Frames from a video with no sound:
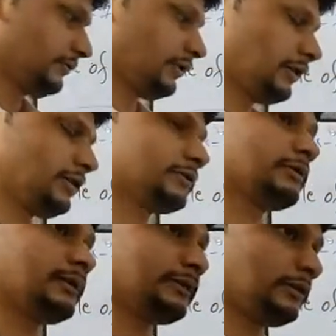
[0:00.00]

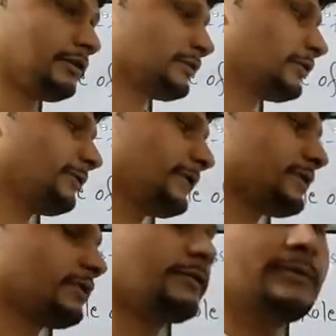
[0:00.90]
also the
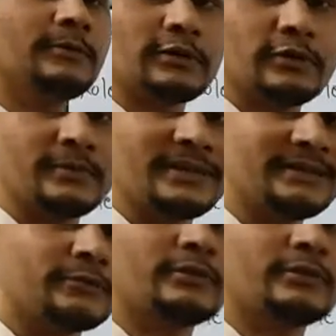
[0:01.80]
function of hemoglobin is to